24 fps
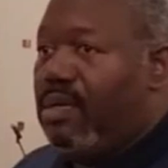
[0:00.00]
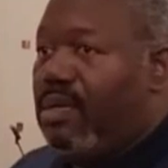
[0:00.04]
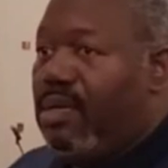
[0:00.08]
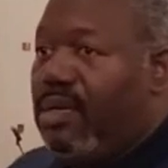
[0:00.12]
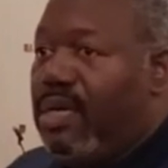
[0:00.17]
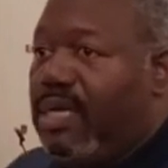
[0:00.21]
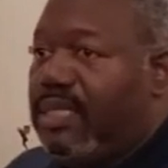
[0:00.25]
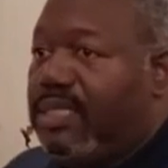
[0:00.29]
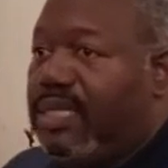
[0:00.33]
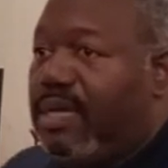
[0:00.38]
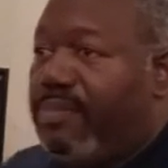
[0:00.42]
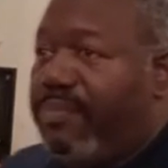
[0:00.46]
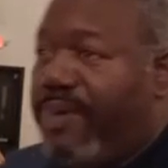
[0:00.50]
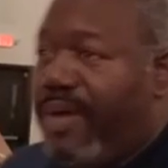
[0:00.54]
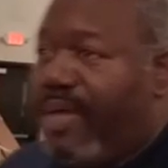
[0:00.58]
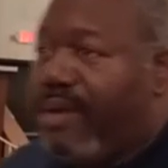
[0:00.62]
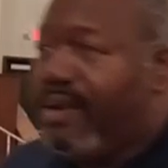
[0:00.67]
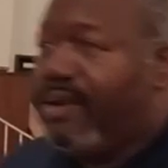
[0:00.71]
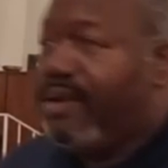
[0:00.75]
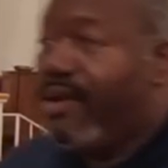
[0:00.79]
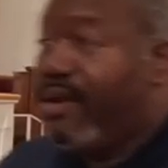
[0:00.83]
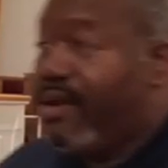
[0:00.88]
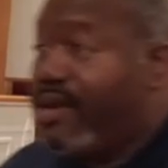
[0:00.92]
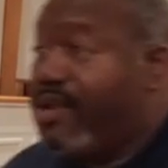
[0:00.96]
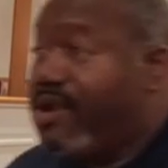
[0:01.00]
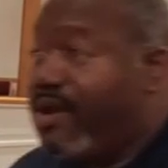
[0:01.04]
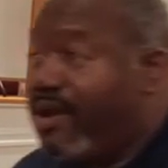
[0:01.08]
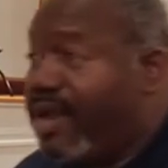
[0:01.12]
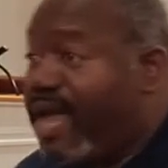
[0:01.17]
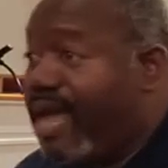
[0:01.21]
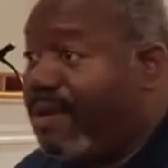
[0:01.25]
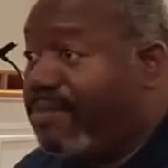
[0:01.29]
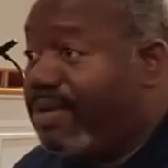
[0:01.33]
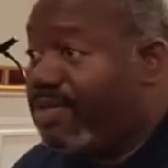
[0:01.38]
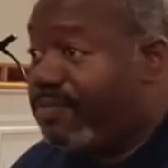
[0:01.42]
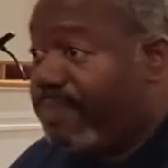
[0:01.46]
he said, Peter, your
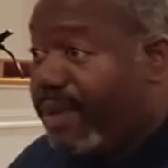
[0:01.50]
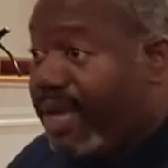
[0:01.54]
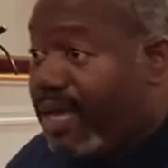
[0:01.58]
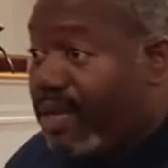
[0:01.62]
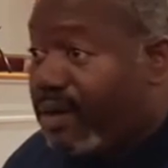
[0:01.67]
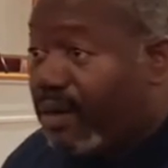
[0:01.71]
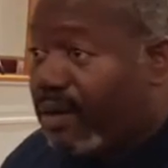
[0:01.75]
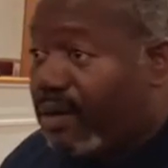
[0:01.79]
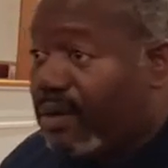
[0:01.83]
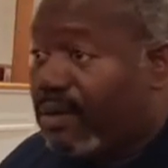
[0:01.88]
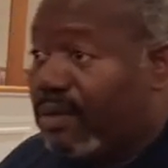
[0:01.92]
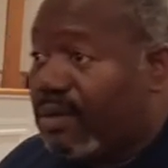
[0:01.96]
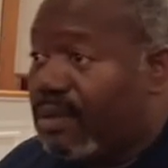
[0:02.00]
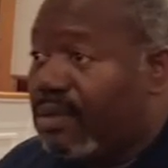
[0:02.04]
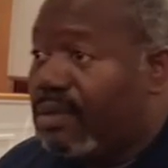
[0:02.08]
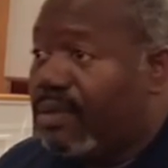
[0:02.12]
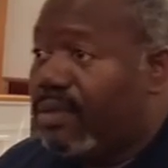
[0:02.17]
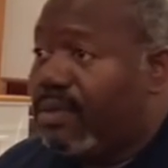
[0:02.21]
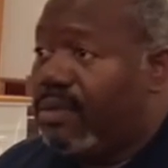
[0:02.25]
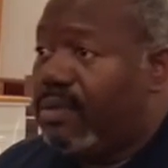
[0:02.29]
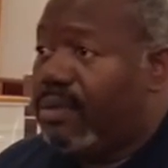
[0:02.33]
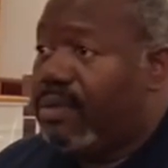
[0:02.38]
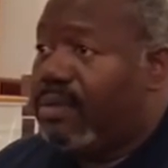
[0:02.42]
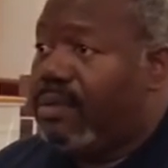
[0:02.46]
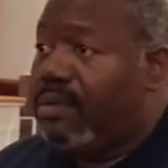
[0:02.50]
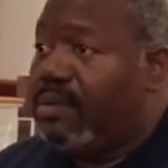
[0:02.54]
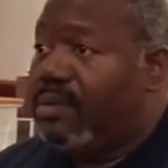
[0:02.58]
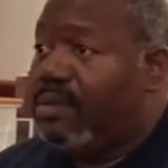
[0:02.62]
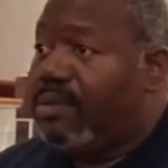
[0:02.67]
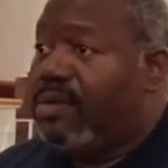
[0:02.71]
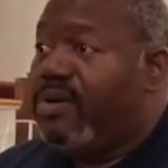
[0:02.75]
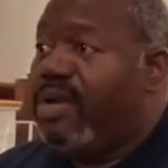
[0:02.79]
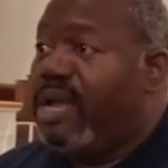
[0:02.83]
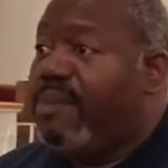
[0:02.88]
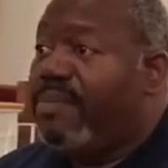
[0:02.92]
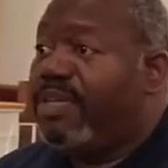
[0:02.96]
name is Peter.
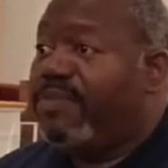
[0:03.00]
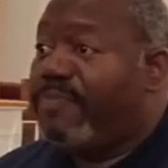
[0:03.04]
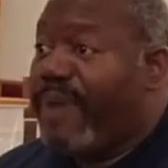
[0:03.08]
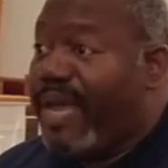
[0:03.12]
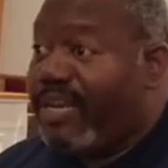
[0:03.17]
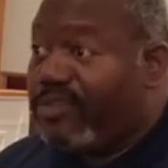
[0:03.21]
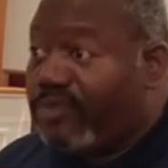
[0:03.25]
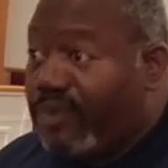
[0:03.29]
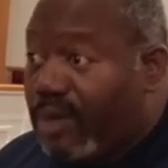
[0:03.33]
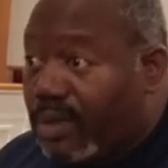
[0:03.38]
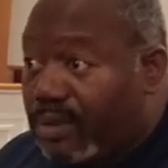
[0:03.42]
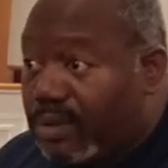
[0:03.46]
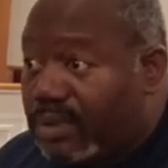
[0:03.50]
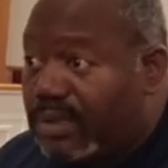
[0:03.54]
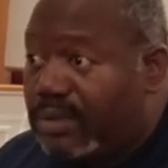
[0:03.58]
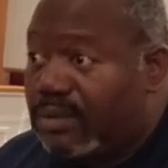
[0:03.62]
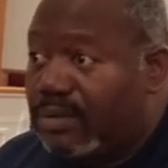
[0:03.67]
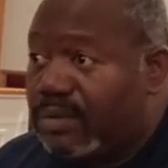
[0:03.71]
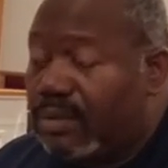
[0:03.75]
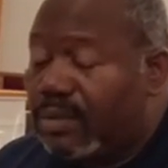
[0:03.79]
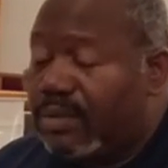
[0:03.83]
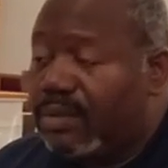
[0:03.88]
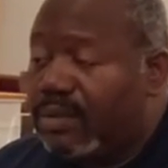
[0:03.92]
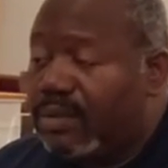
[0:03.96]
Your name is Petros.